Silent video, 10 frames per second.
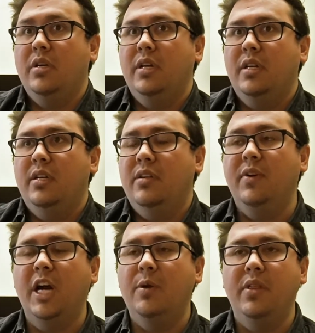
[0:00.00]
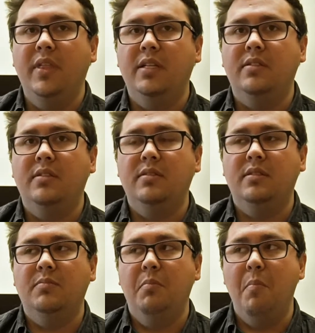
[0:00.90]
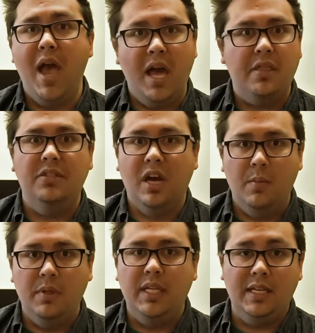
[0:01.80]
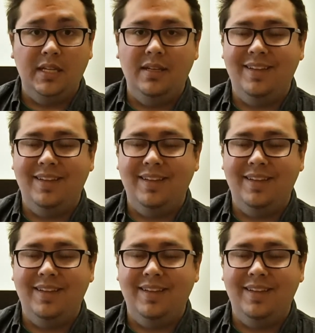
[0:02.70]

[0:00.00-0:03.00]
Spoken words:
in an environment that's math dominated,